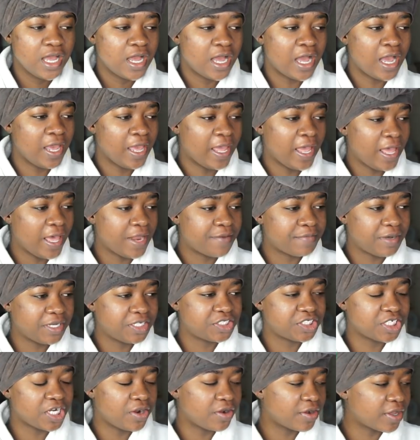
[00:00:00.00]
I had my
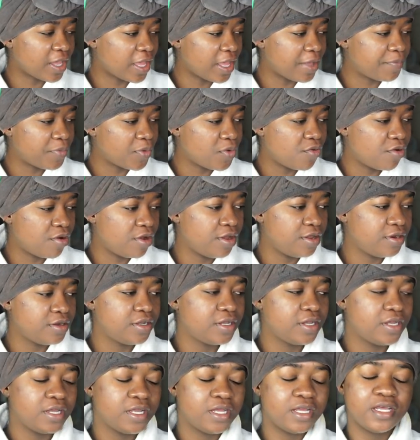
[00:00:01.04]
shower cap on,
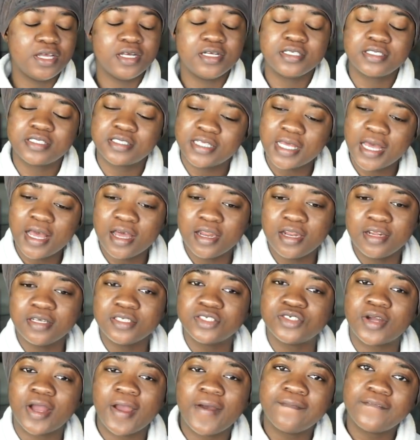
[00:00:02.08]
set under
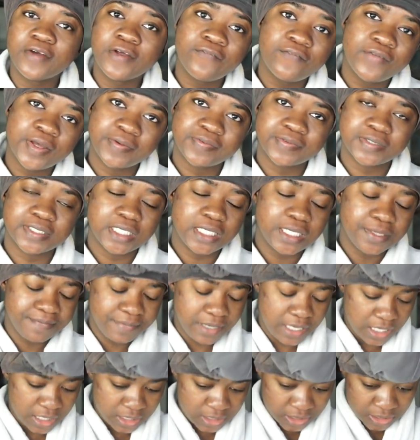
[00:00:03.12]
the dryer for 15
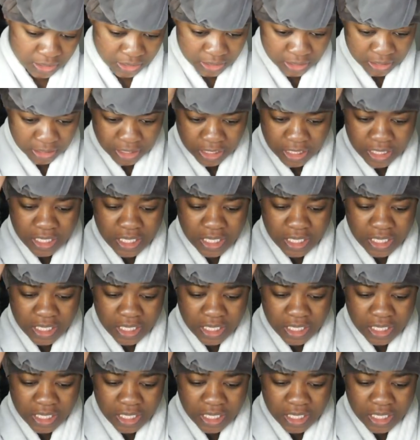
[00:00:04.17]
minutes,